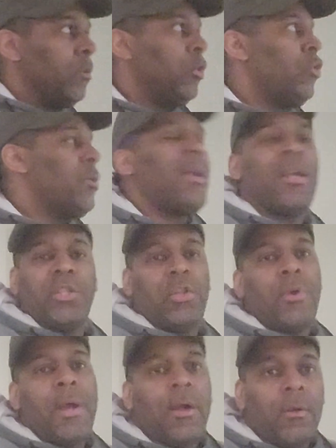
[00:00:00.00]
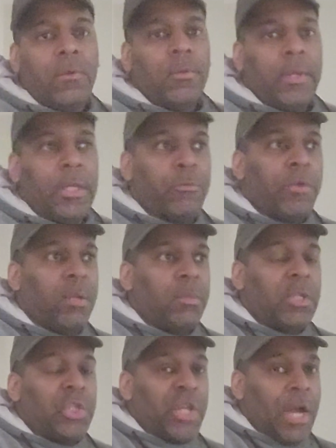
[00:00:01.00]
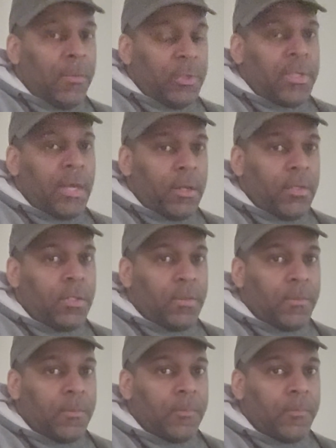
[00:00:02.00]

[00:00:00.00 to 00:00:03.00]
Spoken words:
Do you guys know how incredibly childish that is?